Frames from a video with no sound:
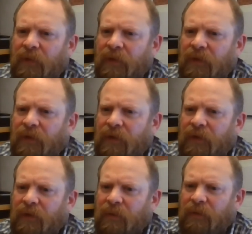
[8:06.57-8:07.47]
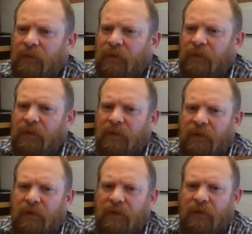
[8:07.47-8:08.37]

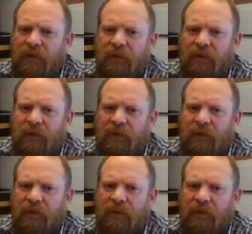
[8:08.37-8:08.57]
(no one is talking)